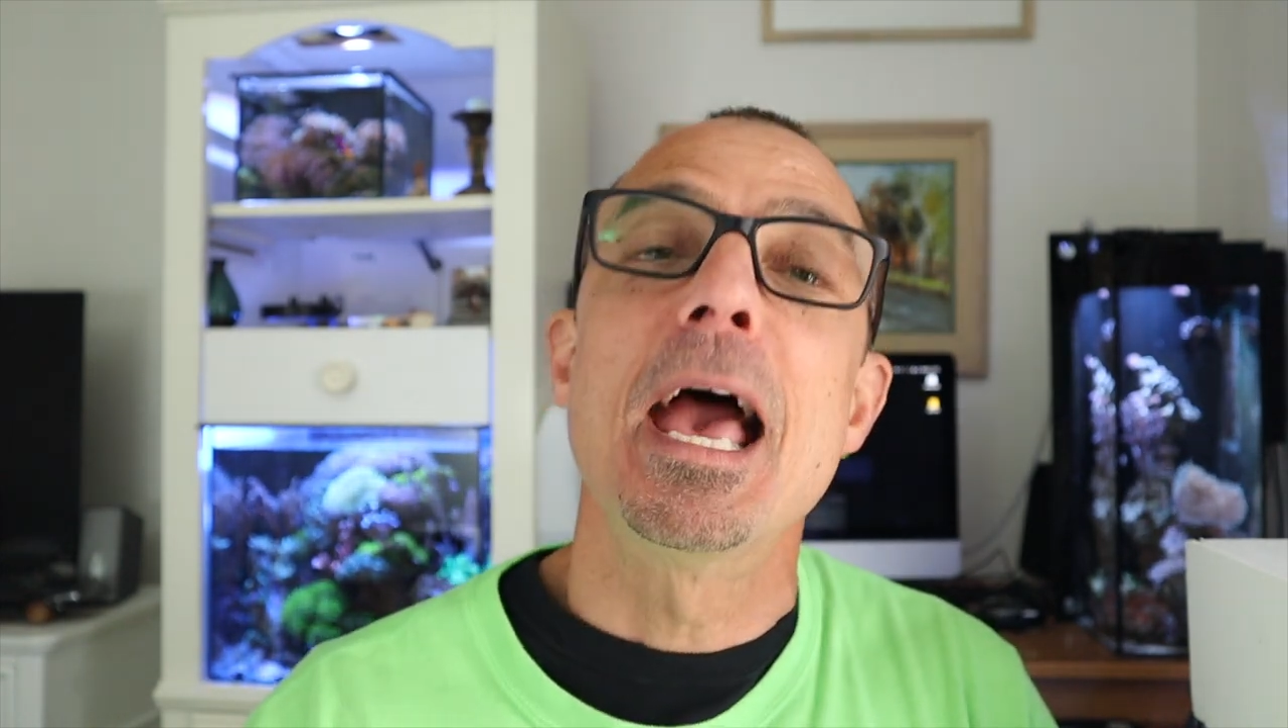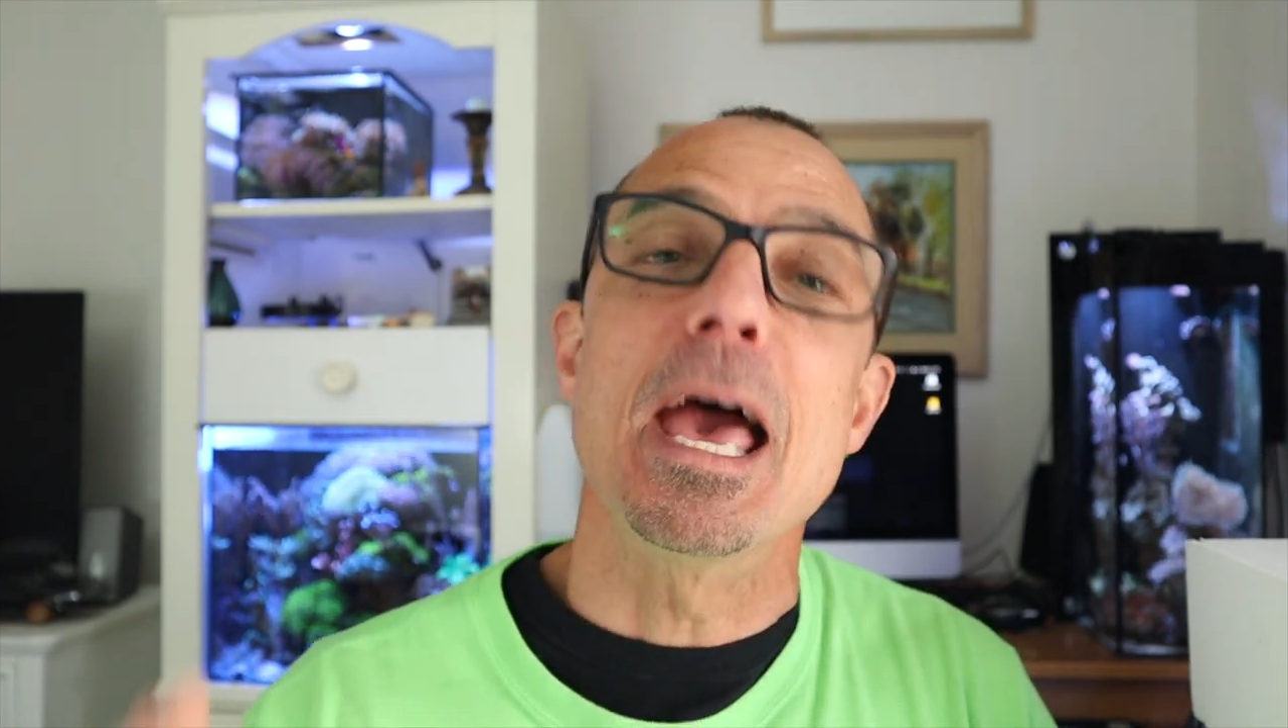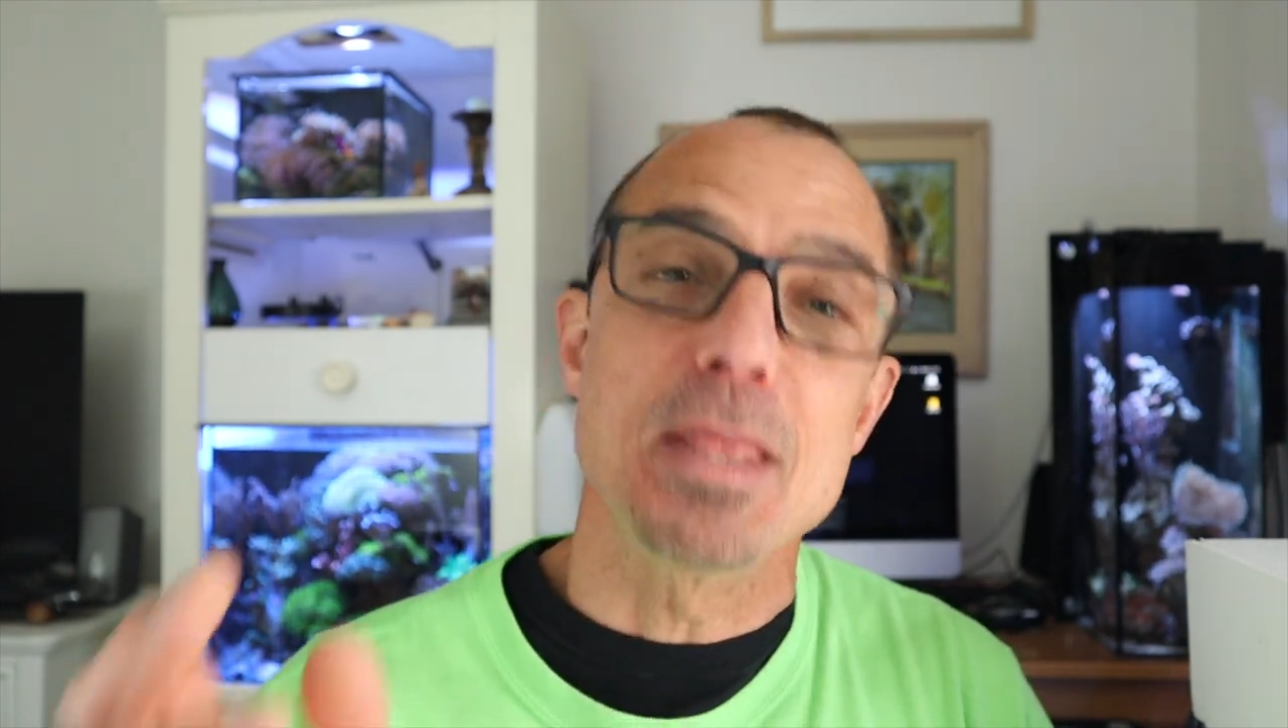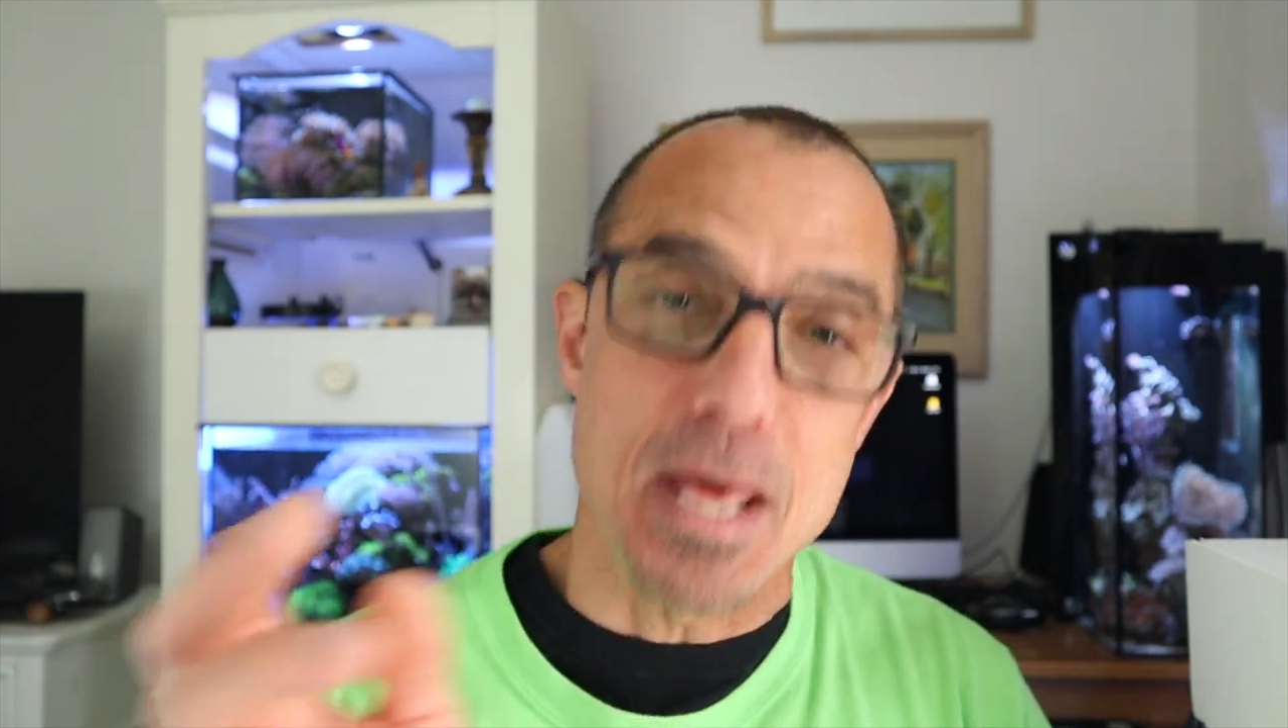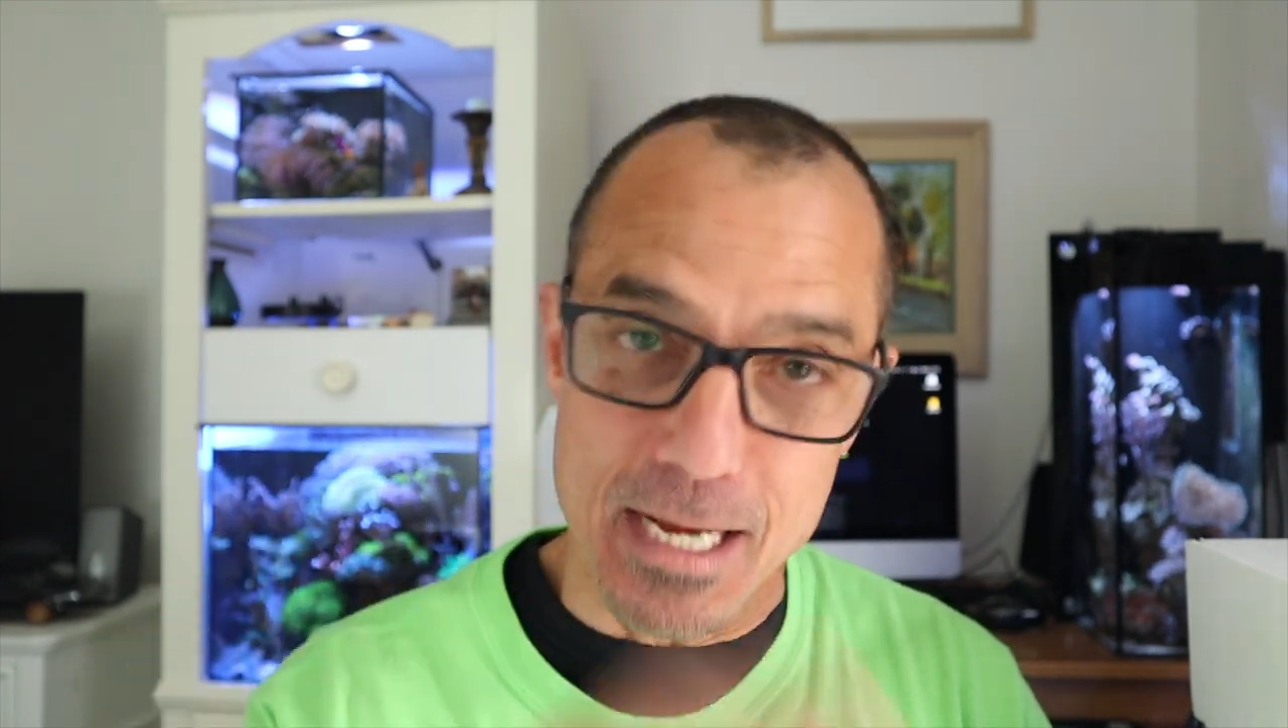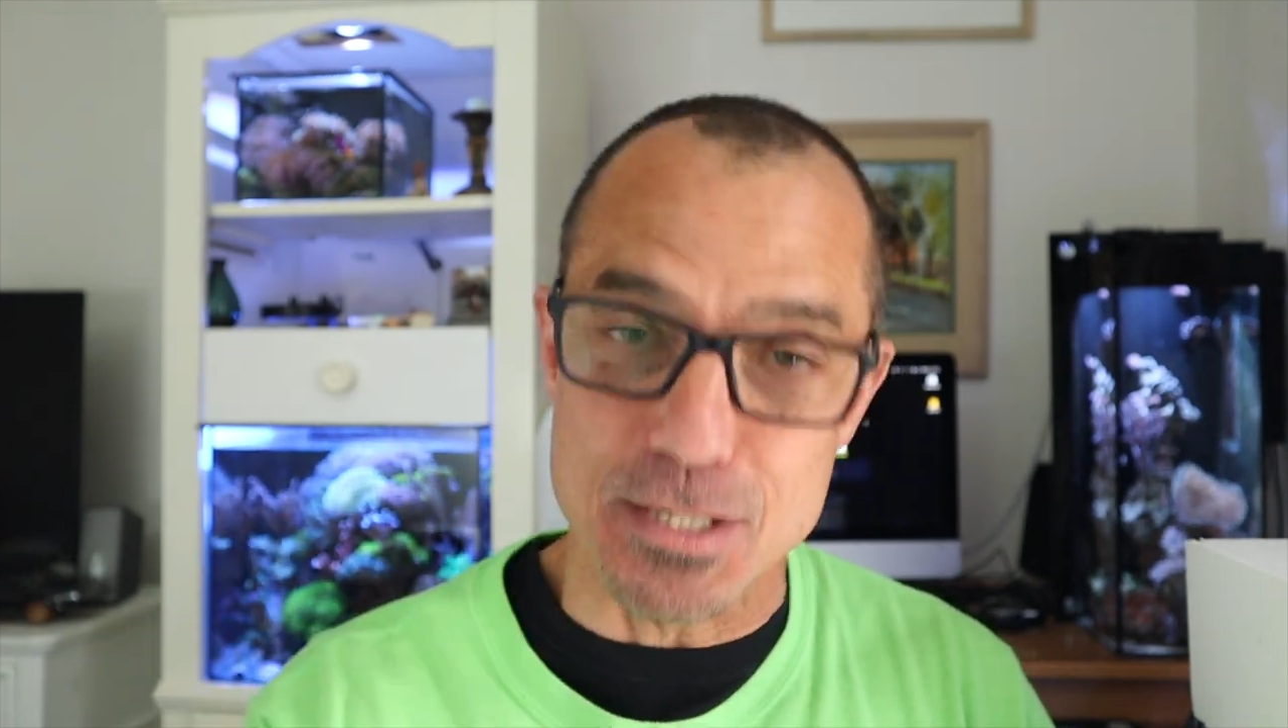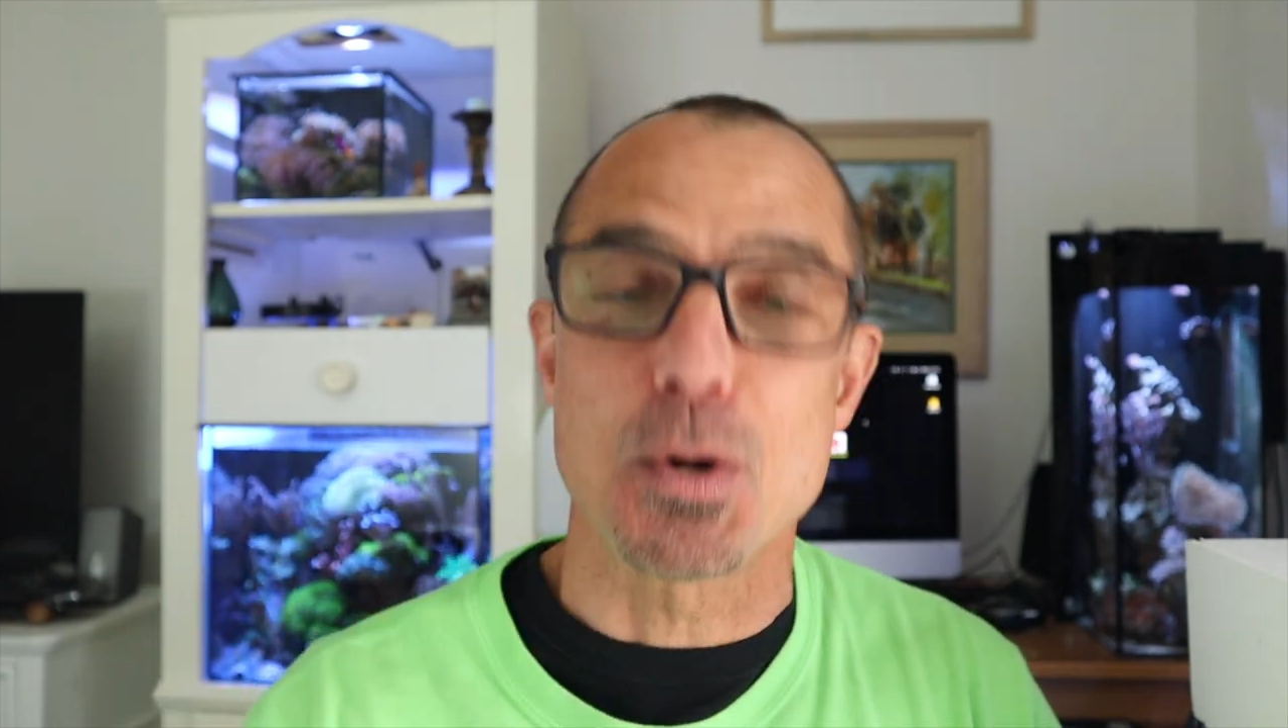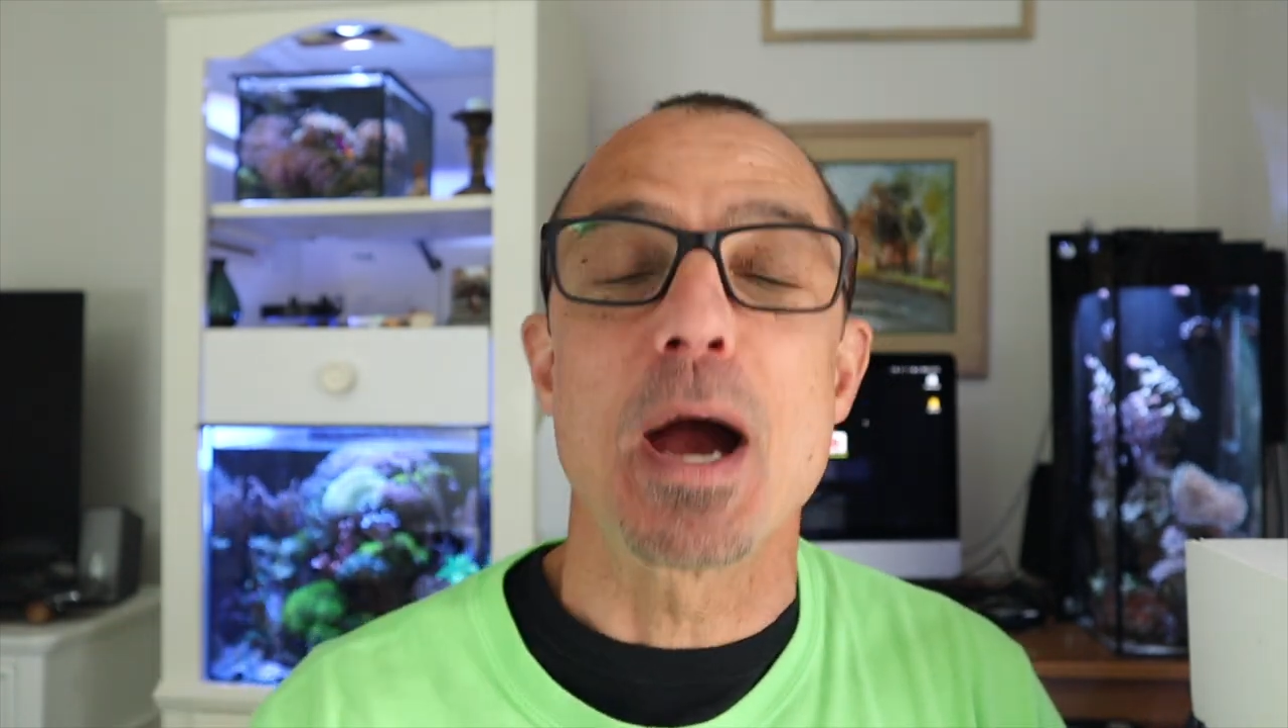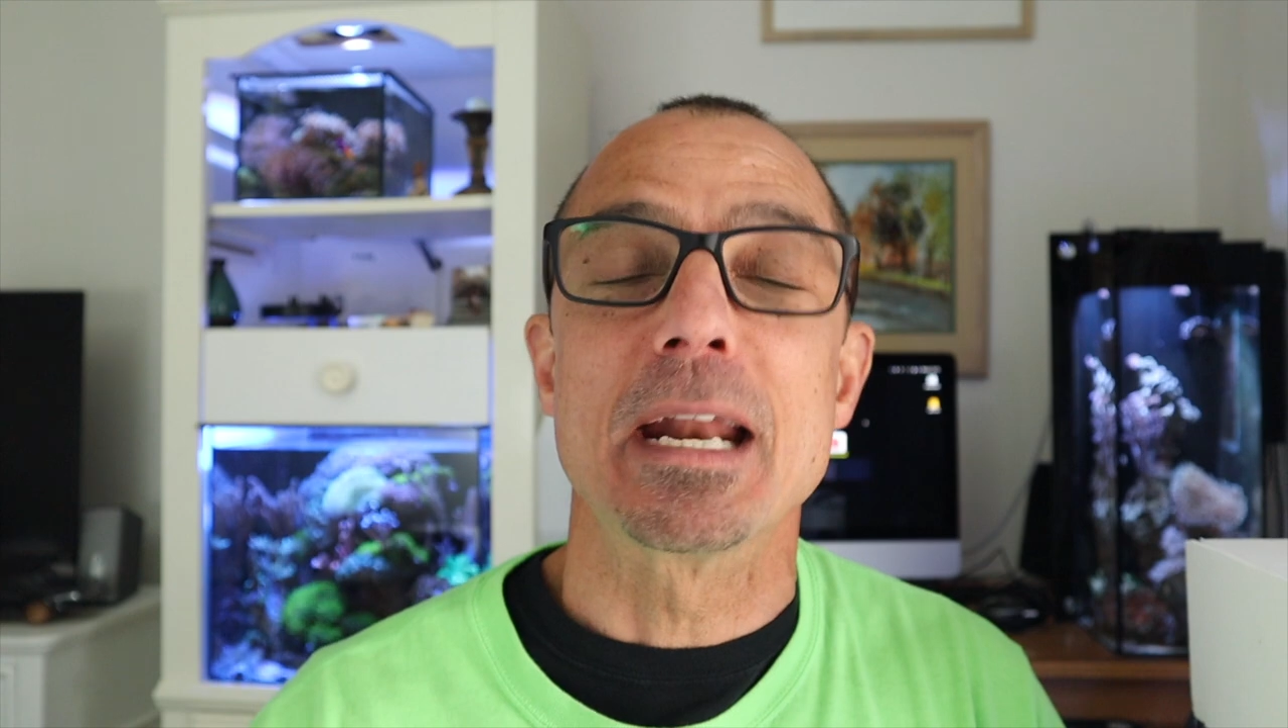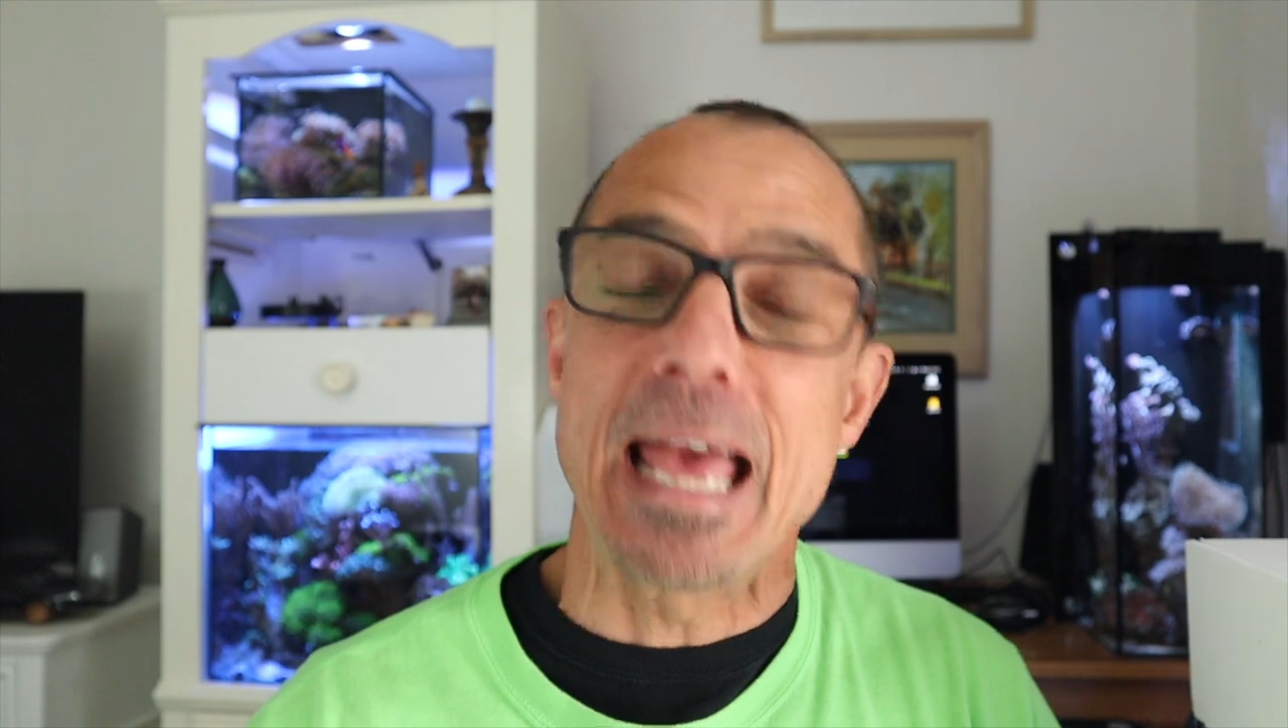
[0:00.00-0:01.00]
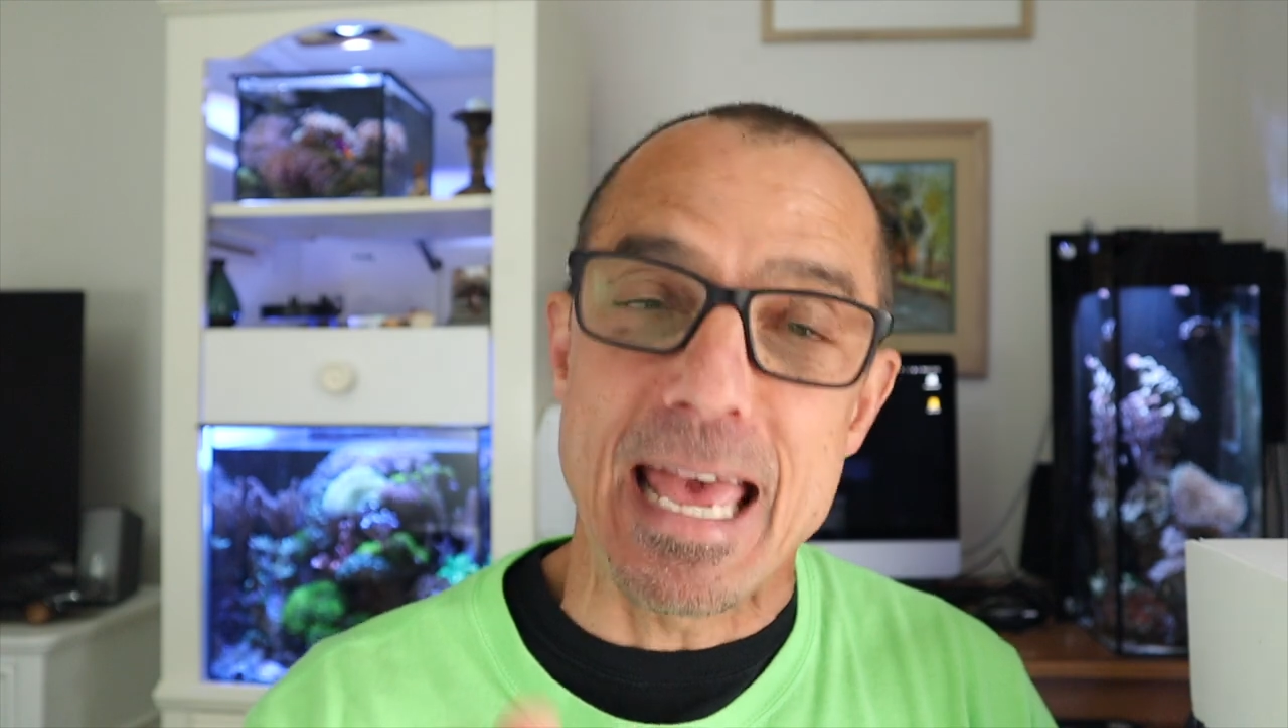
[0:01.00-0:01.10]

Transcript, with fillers: and then I try to